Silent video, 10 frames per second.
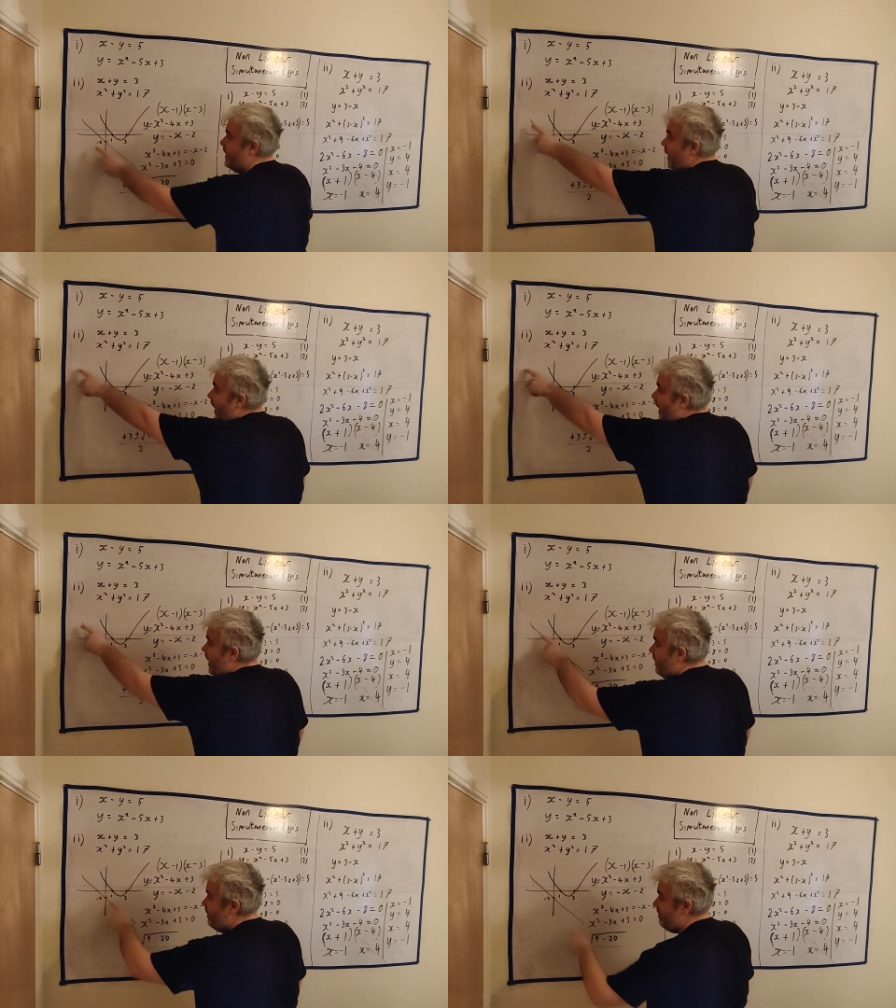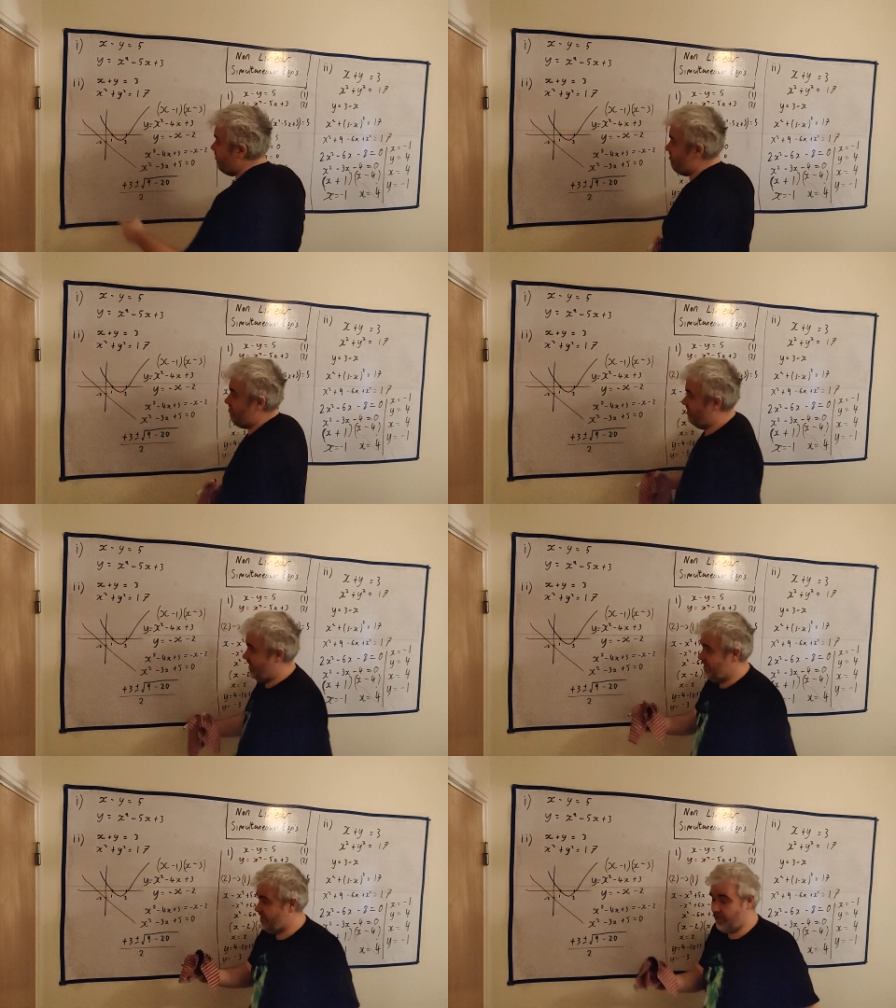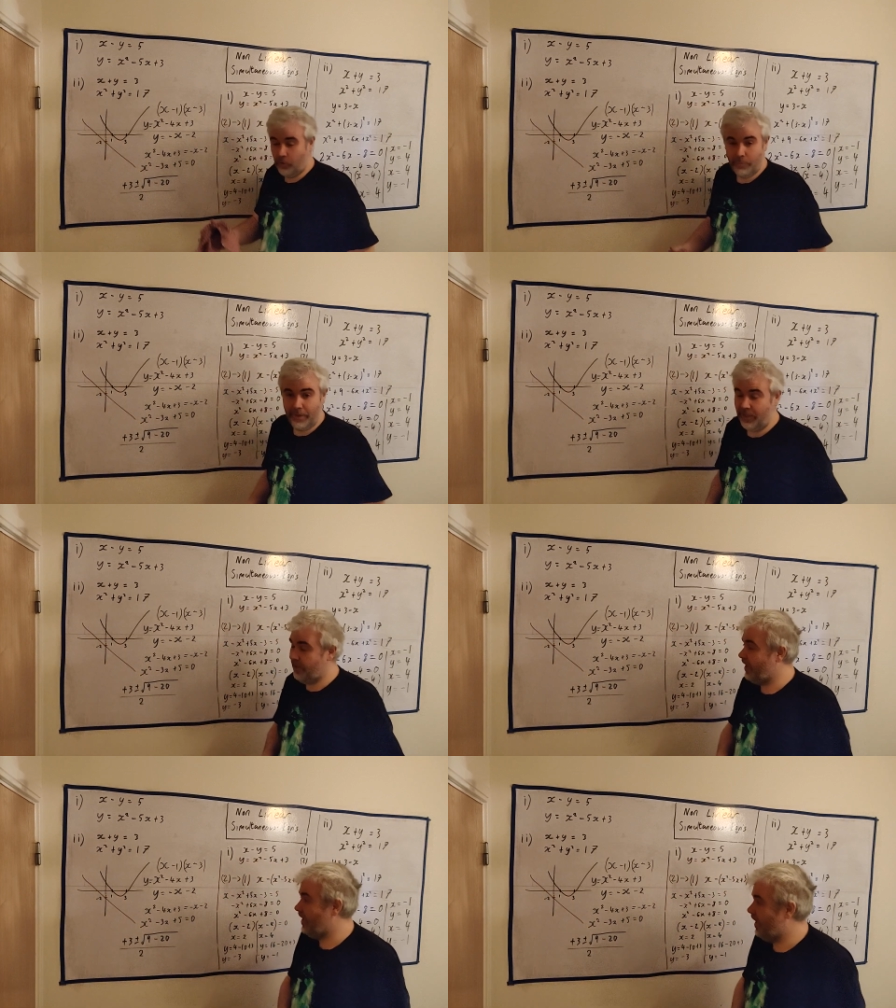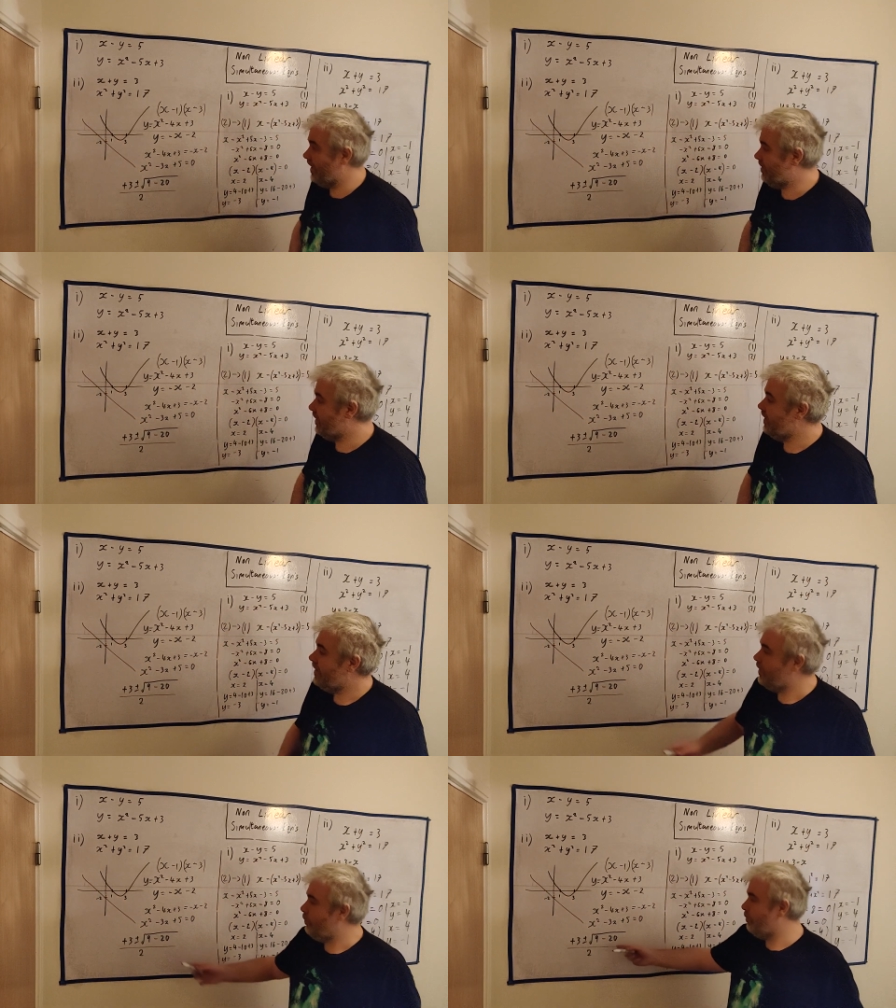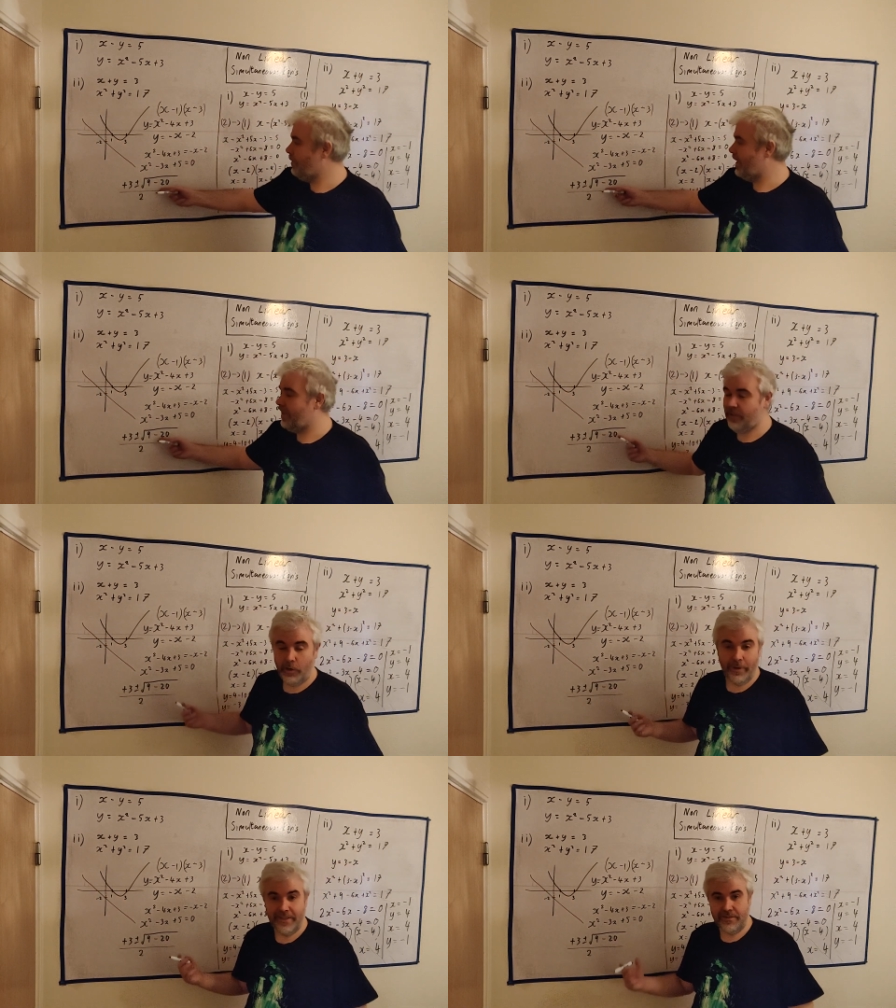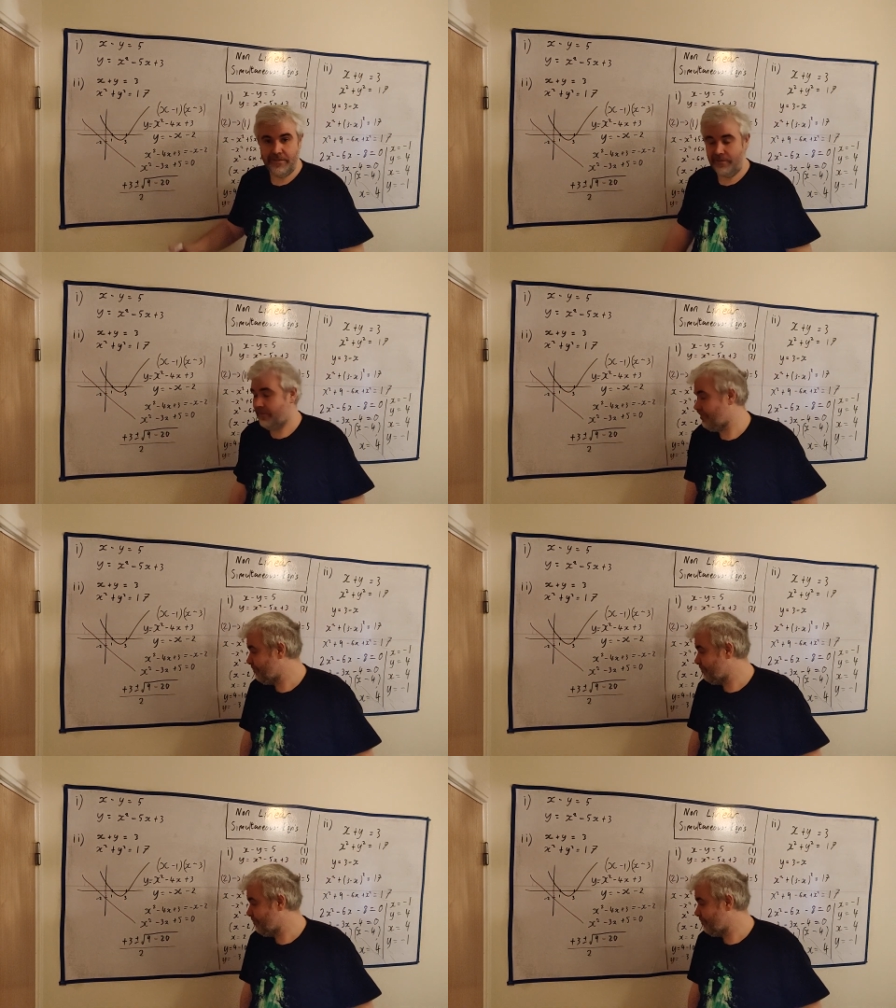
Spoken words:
The line is a normal looking line. We will get no answers.